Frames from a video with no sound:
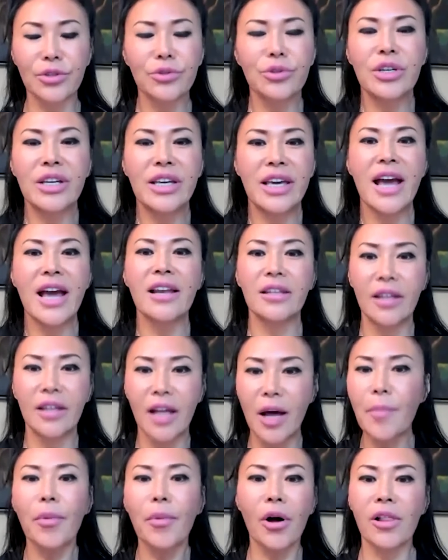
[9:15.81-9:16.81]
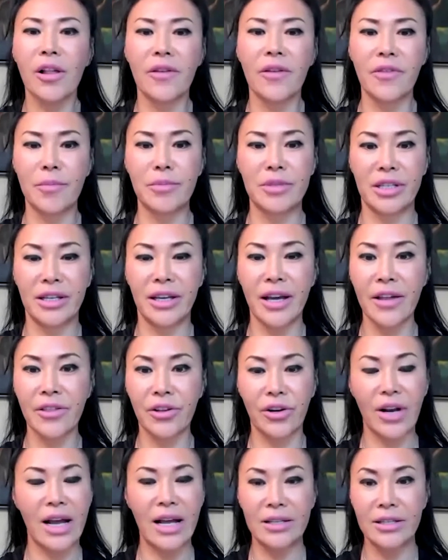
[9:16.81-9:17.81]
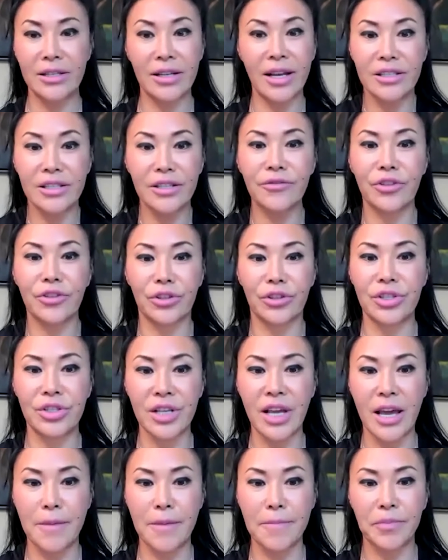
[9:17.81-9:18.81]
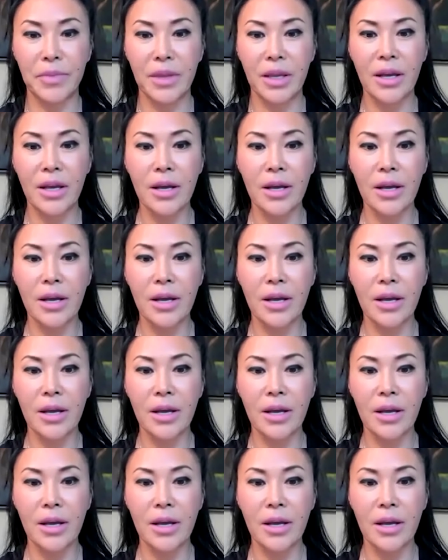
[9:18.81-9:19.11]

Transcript: So you can't lump all of them together as if they're the same.